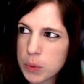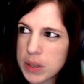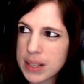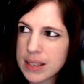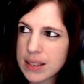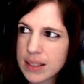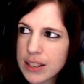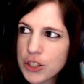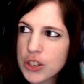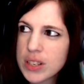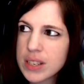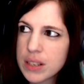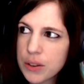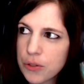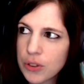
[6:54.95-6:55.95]
but it's such a
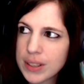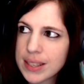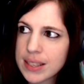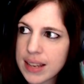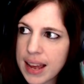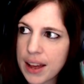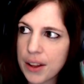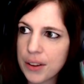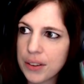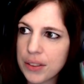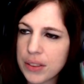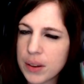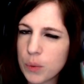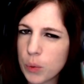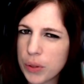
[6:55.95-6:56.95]
different sound
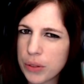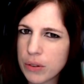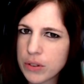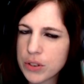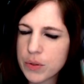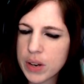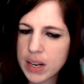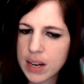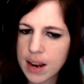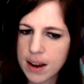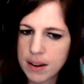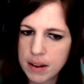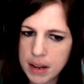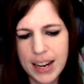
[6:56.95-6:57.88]
than what they're doing now.